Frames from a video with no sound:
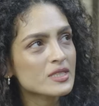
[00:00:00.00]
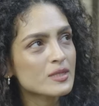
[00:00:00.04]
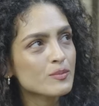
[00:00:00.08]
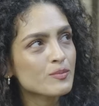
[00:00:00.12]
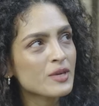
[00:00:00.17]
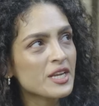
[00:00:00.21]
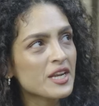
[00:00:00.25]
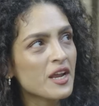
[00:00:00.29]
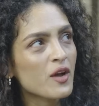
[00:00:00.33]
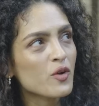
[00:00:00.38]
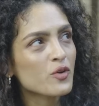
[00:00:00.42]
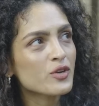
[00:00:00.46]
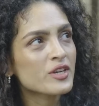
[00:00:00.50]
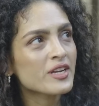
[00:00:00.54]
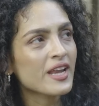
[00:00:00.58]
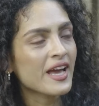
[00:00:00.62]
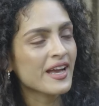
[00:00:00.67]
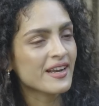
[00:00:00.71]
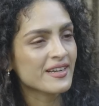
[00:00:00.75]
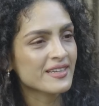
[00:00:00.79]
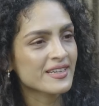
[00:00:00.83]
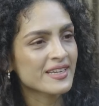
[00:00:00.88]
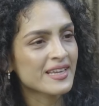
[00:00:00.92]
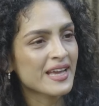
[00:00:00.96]
But how did
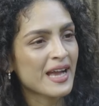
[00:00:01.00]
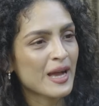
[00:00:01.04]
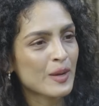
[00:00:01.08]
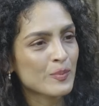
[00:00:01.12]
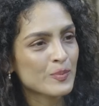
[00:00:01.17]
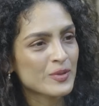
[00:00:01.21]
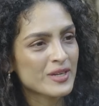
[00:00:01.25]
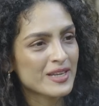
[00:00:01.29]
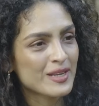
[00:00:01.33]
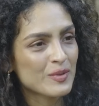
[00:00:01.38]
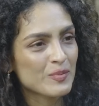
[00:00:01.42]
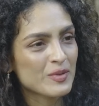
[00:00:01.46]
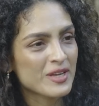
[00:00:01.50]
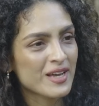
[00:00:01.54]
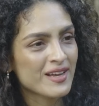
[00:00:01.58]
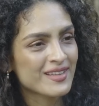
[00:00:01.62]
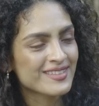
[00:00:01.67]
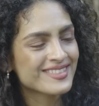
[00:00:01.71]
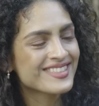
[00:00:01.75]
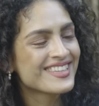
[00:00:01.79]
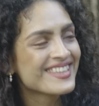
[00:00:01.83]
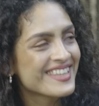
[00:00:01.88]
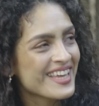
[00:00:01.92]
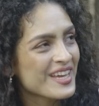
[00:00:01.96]
acting happen? Let me
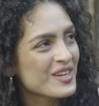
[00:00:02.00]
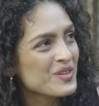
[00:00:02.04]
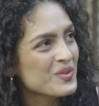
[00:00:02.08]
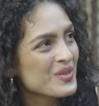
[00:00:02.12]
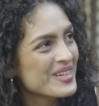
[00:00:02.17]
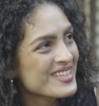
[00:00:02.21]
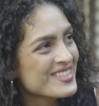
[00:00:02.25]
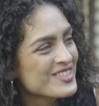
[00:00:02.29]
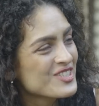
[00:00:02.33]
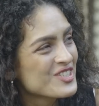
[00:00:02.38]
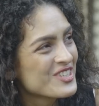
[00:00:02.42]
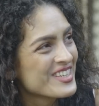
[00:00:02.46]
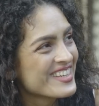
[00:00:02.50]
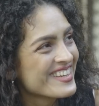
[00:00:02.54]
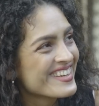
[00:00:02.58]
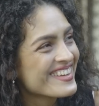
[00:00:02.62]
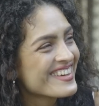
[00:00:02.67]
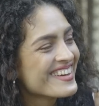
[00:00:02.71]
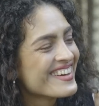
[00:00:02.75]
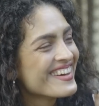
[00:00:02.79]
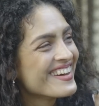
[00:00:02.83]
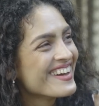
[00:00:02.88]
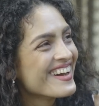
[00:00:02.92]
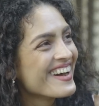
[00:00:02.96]
answer that question.
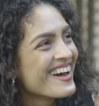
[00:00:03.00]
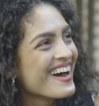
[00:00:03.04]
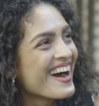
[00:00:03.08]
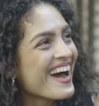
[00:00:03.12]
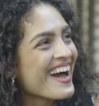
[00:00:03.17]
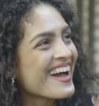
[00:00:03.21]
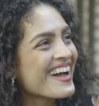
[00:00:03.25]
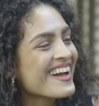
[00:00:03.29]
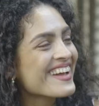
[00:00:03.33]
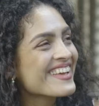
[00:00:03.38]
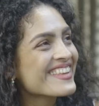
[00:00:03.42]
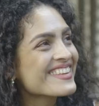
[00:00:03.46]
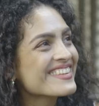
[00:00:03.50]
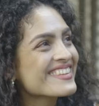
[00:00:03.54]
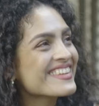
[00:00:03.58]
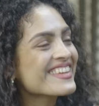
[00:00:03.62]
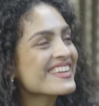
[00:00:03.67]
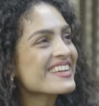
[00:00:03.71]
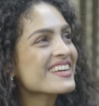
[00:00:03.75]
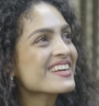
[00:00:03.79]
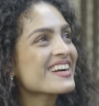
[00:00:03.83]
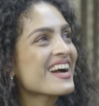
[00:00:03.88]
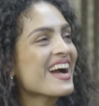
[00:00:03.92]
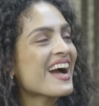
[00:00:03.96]
I
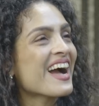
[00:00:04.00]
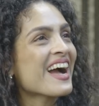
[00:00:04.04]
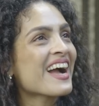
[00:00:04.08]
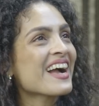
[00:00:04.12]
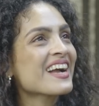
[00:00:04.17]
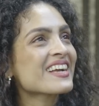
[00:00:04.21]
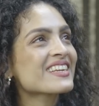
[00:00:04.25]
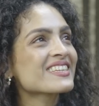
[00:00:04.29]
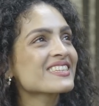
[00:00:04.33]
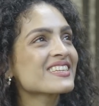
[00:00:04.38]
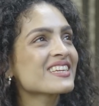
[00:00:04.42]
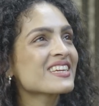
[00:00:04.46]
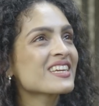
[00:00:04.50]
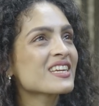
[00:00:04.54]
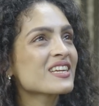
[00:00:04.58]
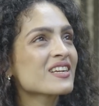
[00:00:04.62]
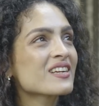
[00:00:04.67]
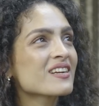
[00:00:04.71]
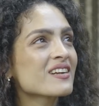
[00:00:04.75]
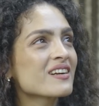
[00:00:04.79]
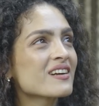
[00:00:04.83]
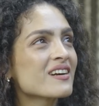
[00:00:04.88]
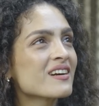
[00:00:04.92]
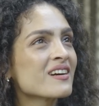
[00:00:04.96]
think
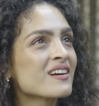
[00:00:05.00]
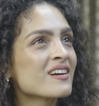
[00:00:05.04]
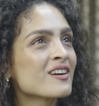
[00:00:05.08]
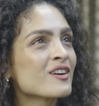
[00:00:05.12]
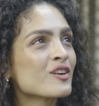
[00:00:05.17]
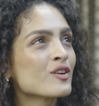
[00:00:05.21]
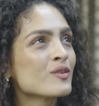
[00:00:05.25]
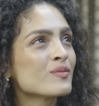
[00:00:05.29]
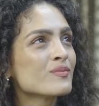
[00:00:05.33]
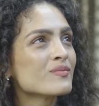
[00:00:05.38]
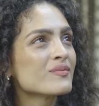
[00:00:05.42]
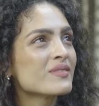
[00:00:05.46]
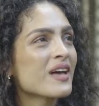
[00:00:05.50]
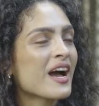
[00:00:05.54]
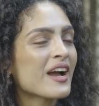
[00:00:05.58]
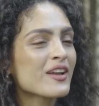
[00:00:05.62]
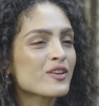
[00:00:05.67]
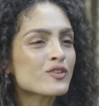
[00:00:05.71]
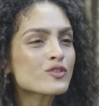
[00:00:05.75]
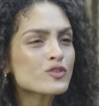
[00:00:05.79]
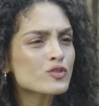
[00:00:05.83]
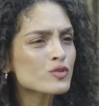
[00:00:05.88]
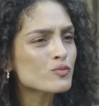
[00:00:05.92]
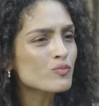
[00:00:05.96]
acting, I
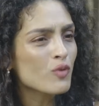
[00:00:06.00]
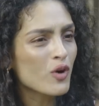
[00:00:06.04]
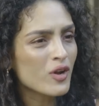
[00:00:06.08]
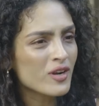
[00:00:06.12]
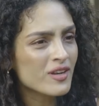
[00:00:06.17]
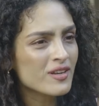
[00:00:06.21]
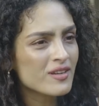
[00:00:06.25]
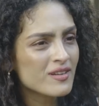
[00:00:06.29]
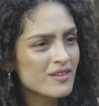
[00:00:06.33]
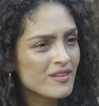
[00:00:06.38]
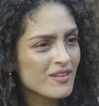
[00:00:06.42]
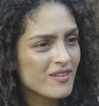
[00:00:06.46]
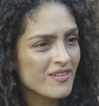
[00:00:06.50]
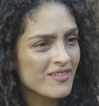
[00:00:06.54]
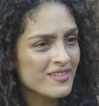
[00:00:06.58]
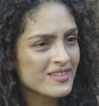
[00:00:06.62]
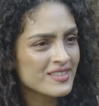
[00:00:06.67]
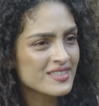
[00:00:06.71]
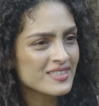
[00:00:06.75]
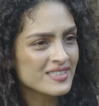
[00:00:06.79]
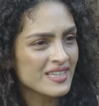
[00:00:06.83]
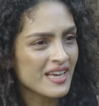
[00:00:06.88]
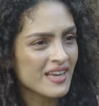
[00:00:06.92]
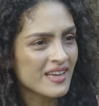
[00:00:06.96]
used to model on
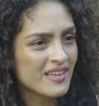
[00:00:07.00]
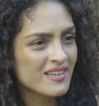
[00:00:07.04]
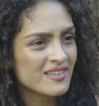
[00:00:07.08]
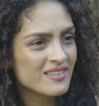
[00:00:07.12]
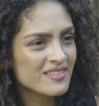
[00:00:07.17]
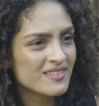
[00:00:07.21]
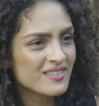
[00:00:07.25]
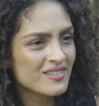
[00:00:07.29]
the side